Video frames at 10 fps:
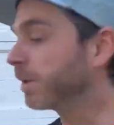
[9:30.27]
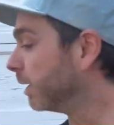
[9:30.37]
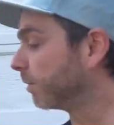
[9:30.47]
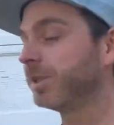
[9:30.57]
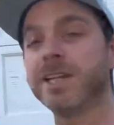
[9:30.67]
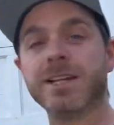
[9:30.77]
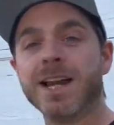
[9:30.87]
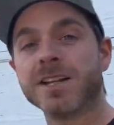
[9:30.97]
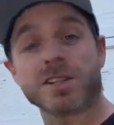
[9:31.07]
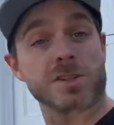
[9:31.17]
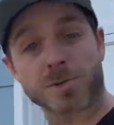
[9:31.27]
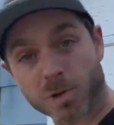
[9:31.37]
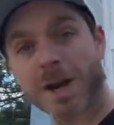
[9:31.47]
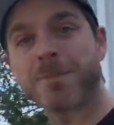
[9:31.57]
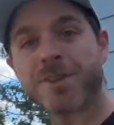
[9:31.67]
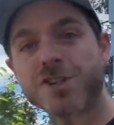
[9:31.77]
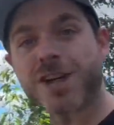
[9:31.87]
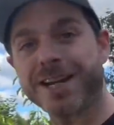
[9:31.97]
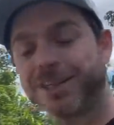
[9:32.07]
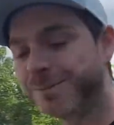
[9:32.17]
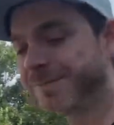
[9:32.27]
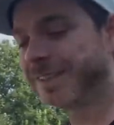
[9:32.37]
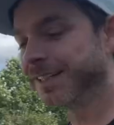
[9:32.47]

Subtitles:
probably to subscribe to the channel.